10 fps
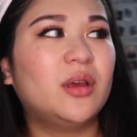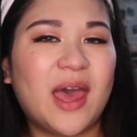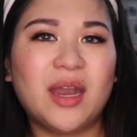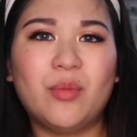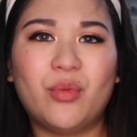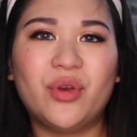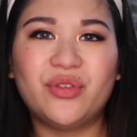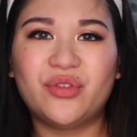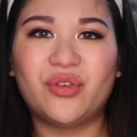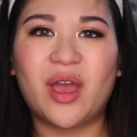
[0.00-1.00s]
It had a
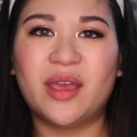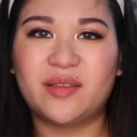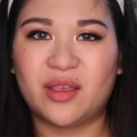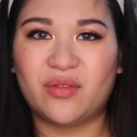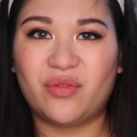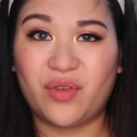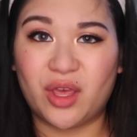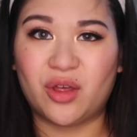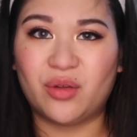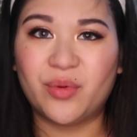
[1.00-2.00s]
moisturizing
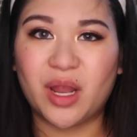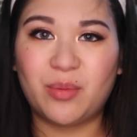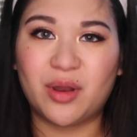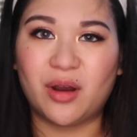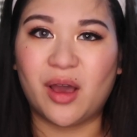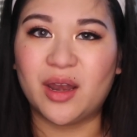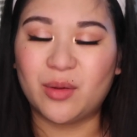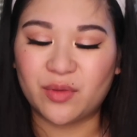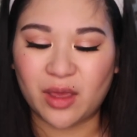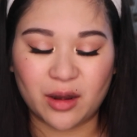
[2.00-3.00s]
feel when I put it on.
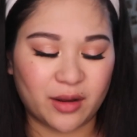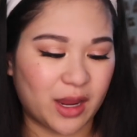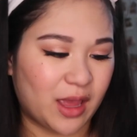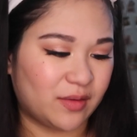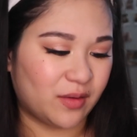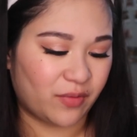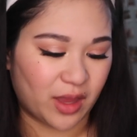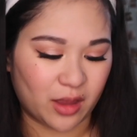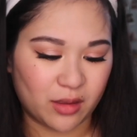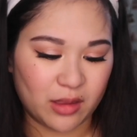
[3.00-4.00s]
It was kind of like as if
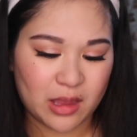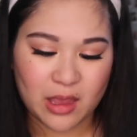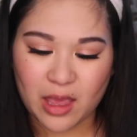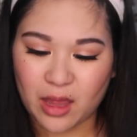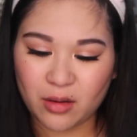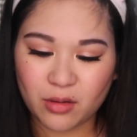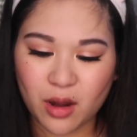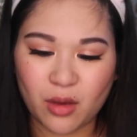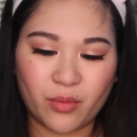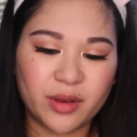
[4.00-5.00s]
like, I
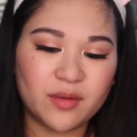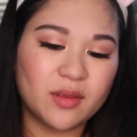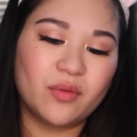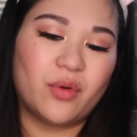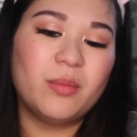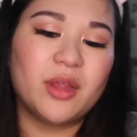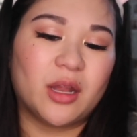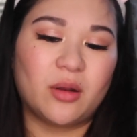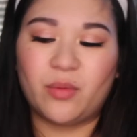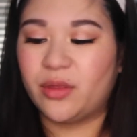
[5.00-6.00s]
don't know, what is this
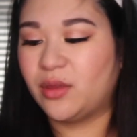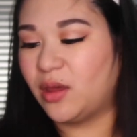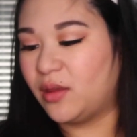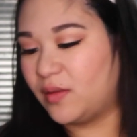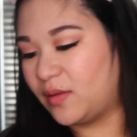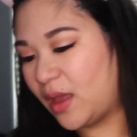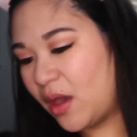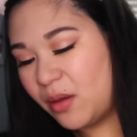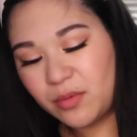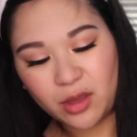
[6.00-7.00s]
formulated with? Because
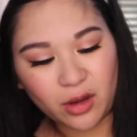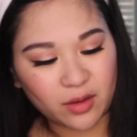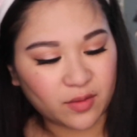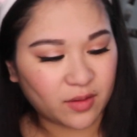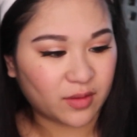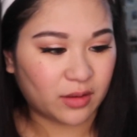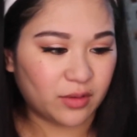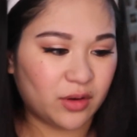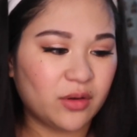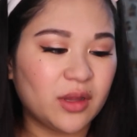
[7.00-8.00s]
now I'm curious, because like
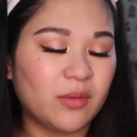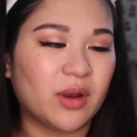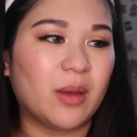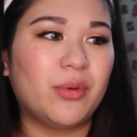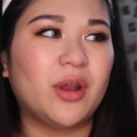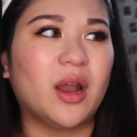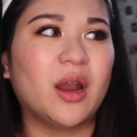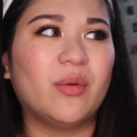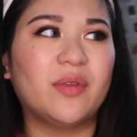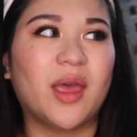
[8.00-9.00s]
literally when I put it
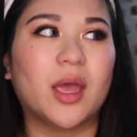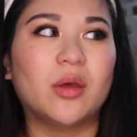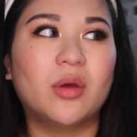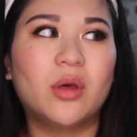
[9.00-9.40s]
on, I was like